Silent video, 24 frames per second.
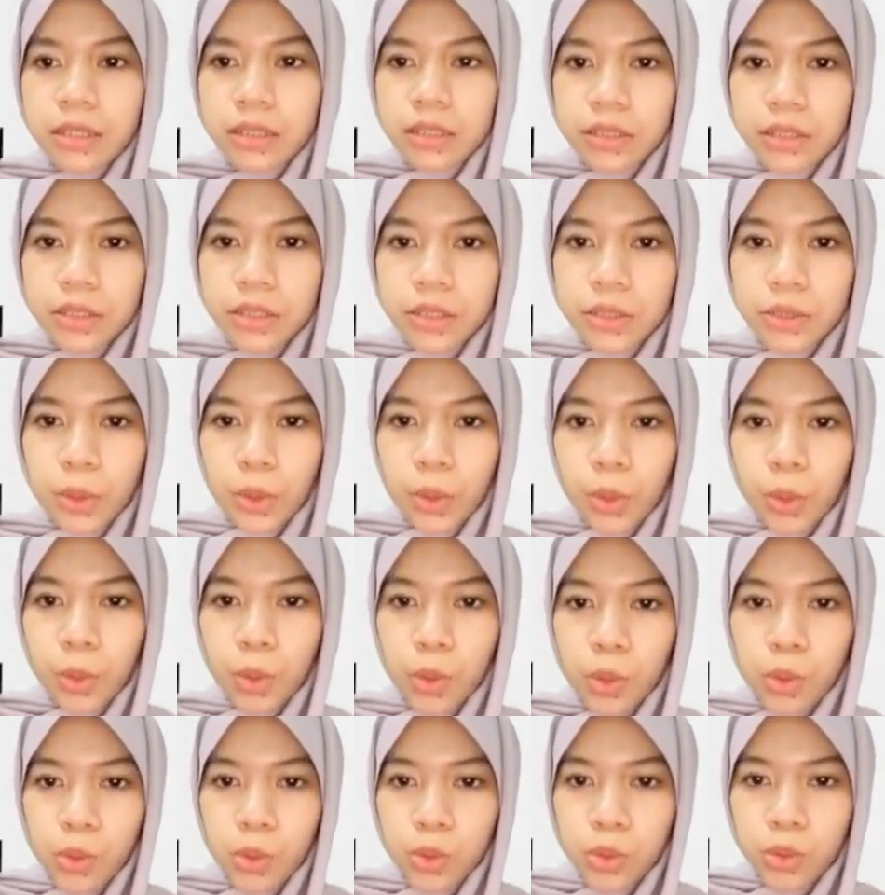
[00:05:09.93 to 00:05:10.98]

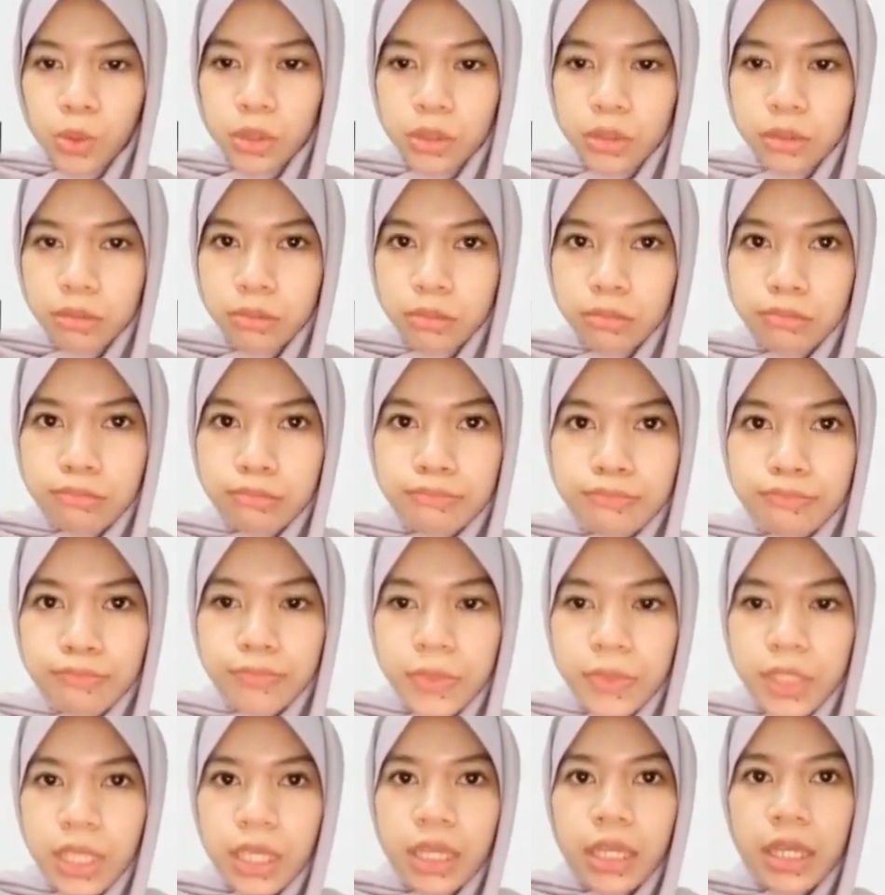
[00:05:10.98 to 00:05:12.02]
So
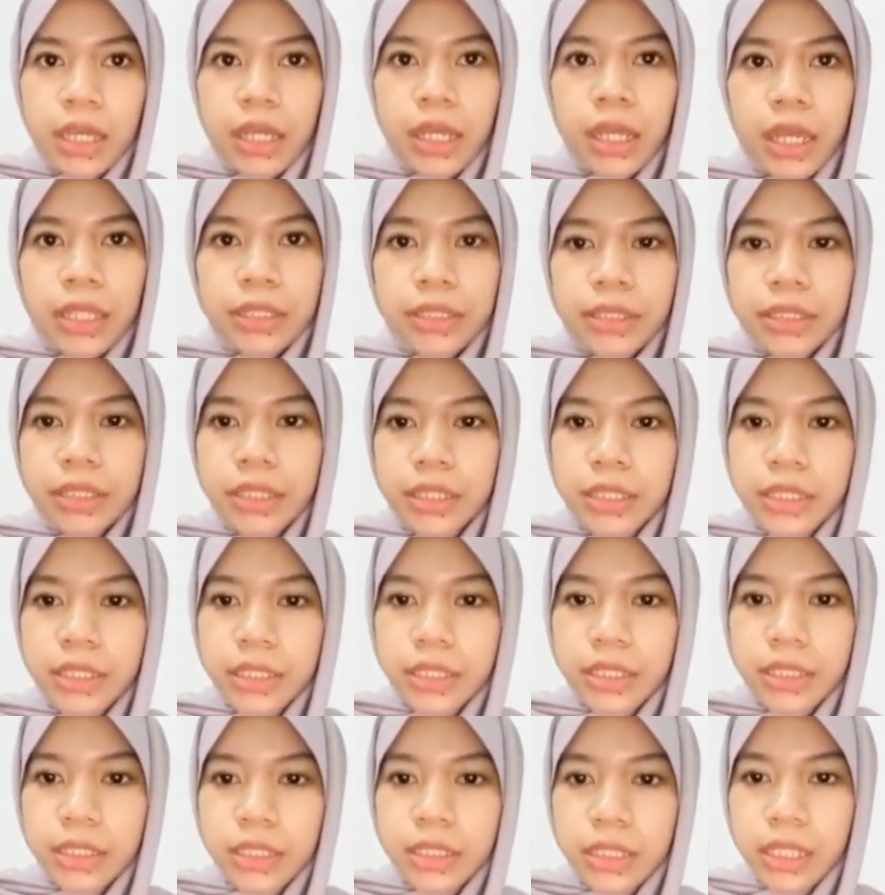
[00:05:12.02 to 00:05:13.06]

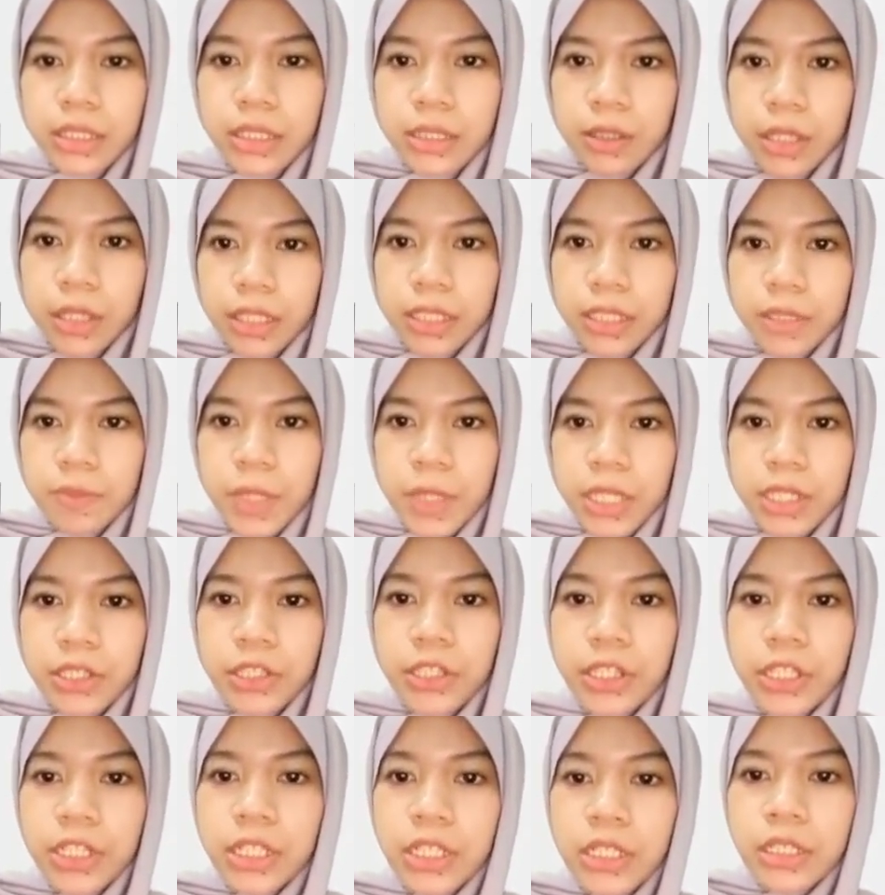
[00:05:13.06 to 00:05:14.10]
let's look at this
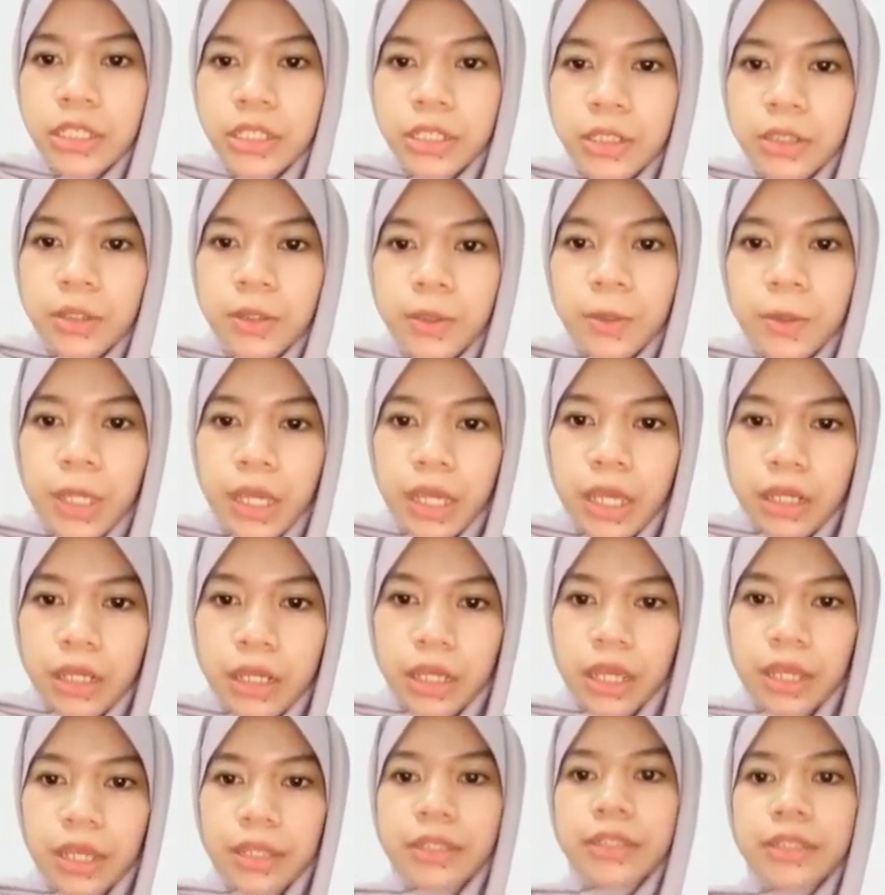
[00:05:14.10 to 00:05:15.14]
picture. So
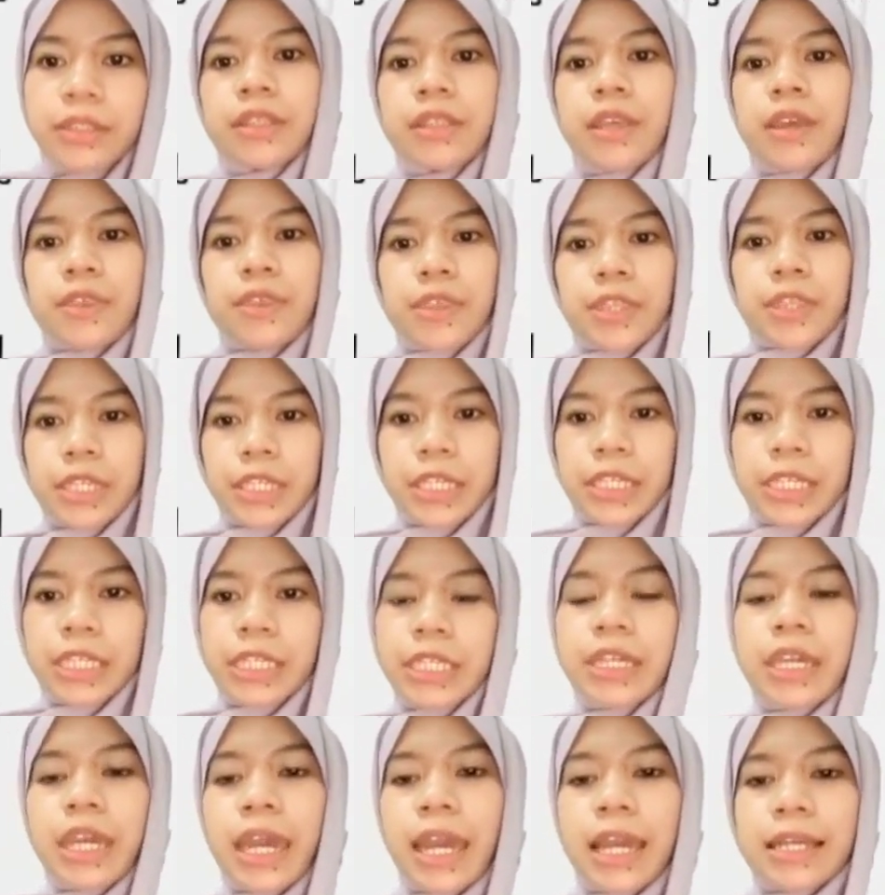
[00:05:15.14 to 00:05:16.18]
at
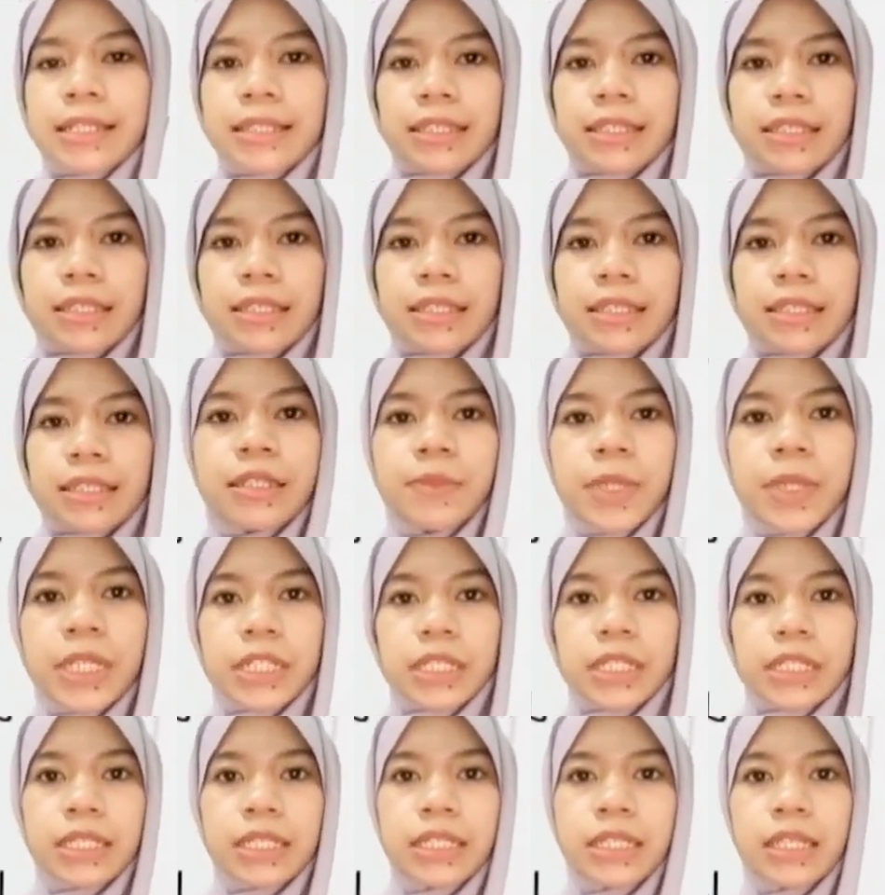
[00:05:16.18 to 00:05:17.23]
the axon
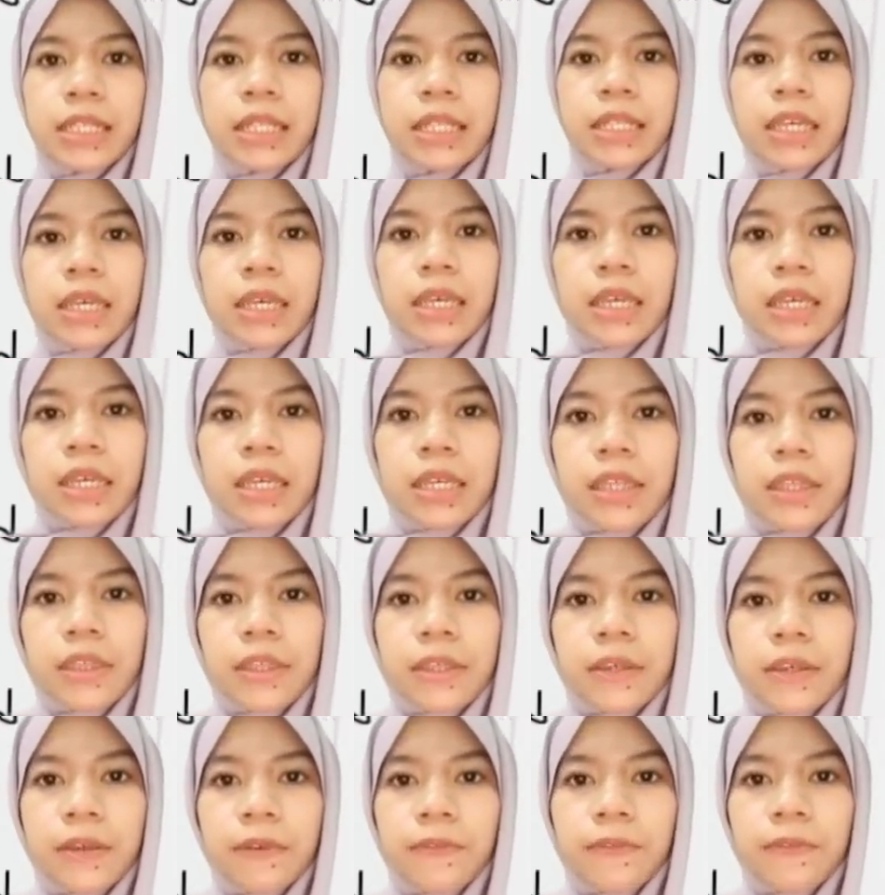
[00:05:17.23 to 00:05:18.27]
terminal,
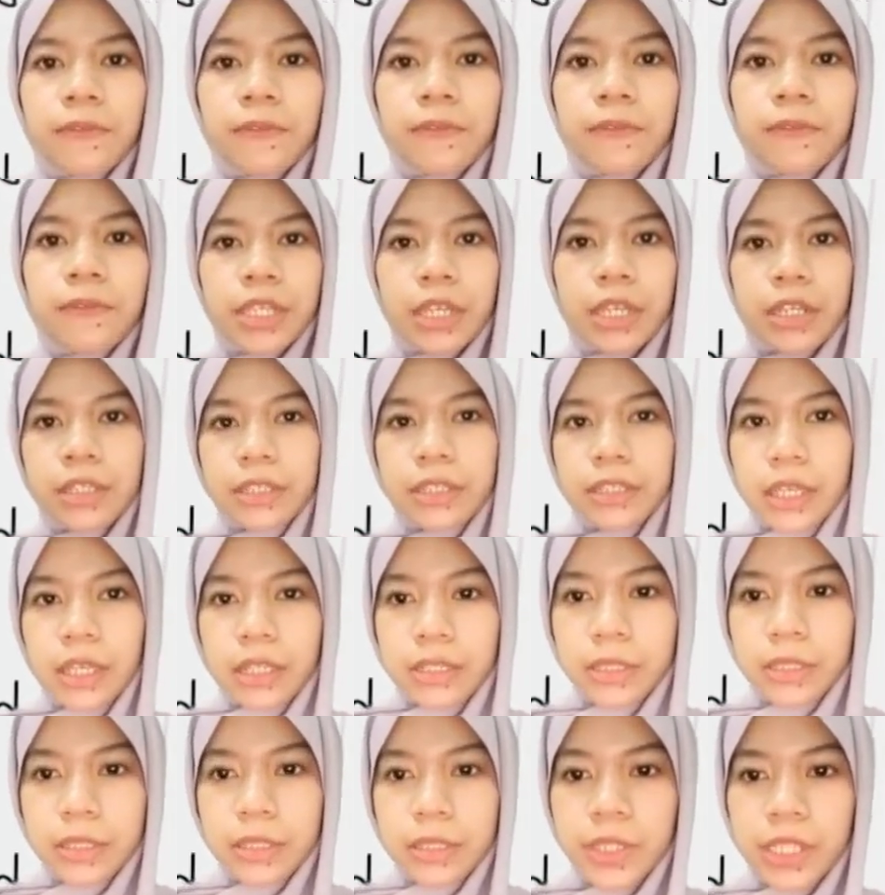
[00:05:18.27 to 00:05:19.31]
the voltage gated
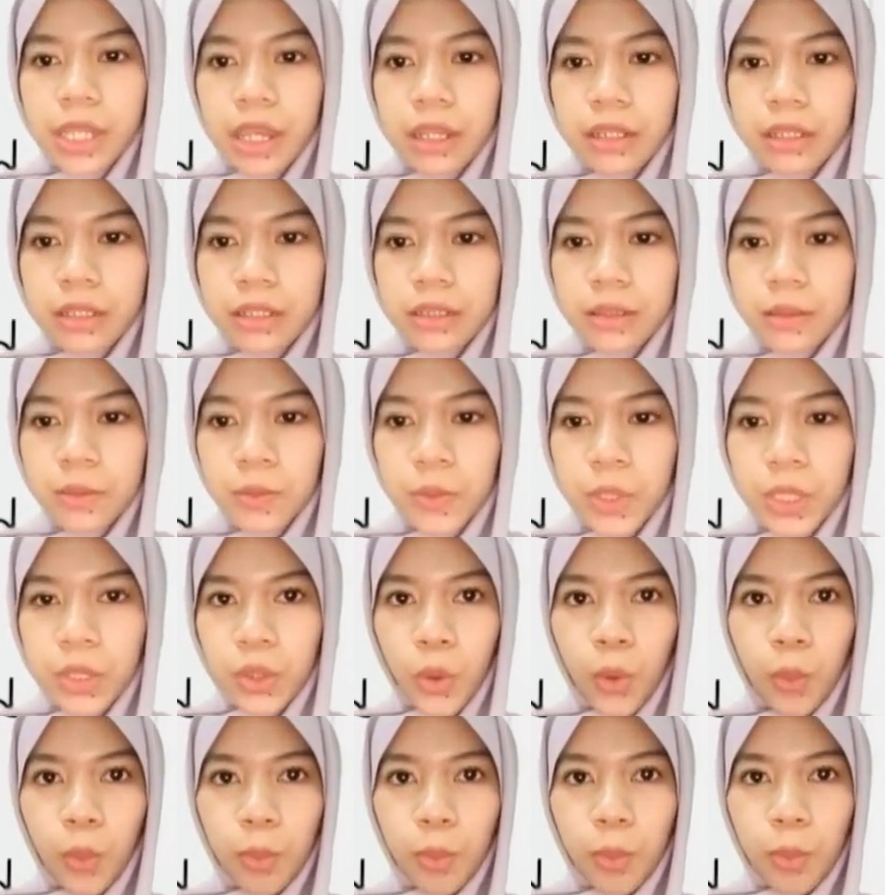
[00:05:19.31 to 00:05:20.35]
calcium channel will
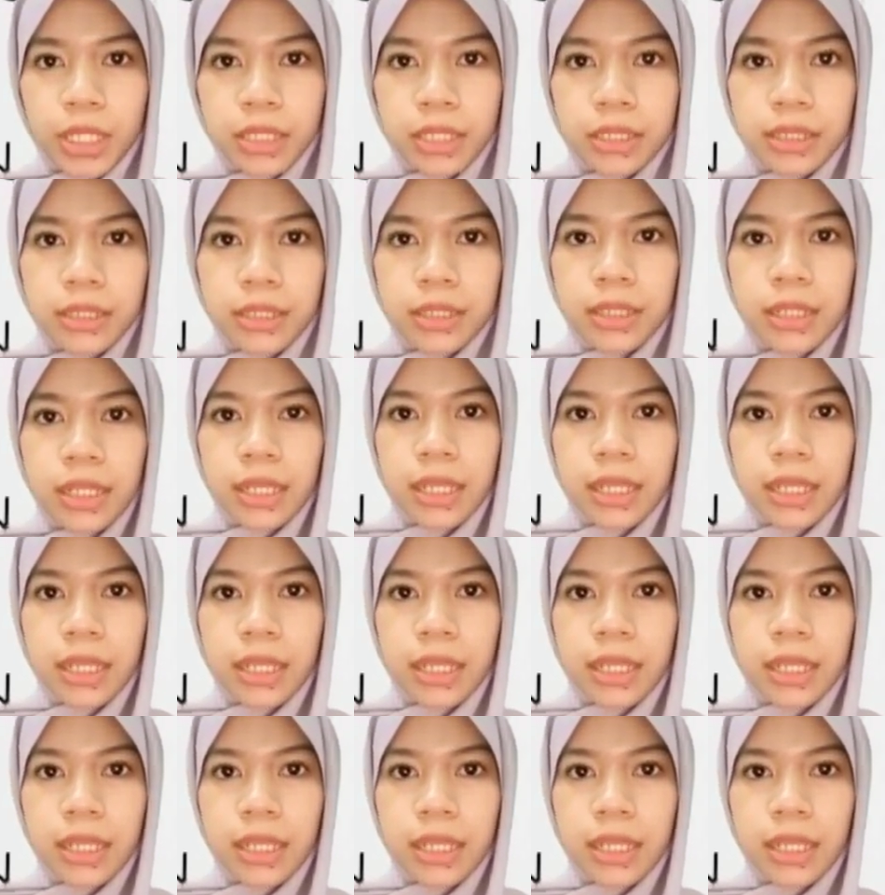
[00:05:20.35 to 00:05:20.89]
open,